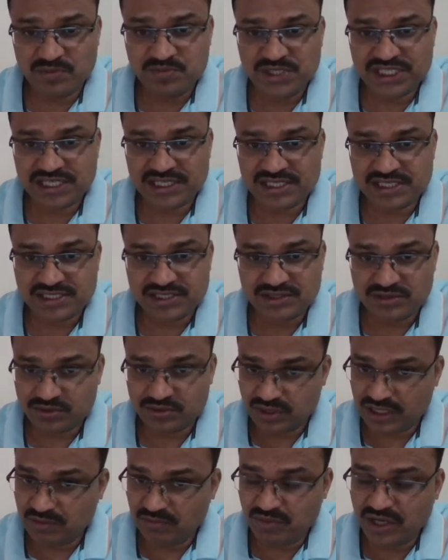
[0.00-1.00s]
of shares
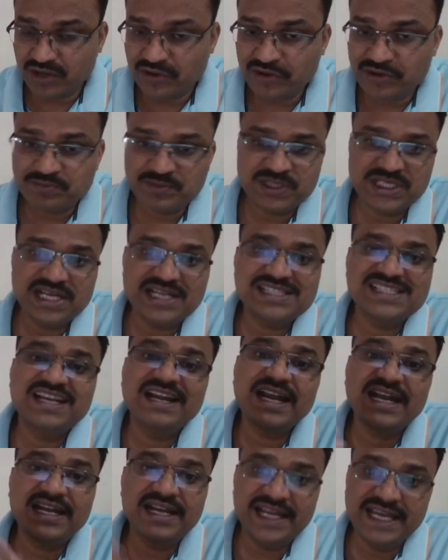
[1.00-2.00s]
so number of shares
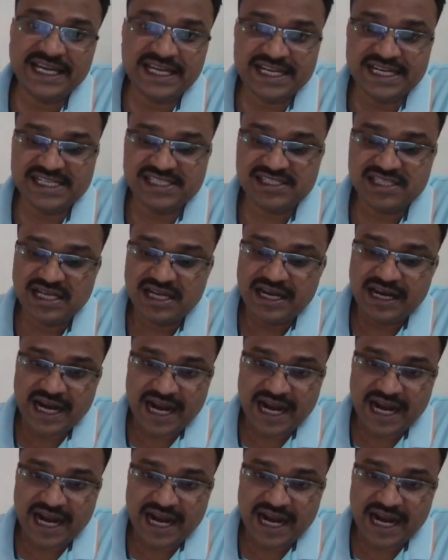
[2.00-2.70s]
get decrease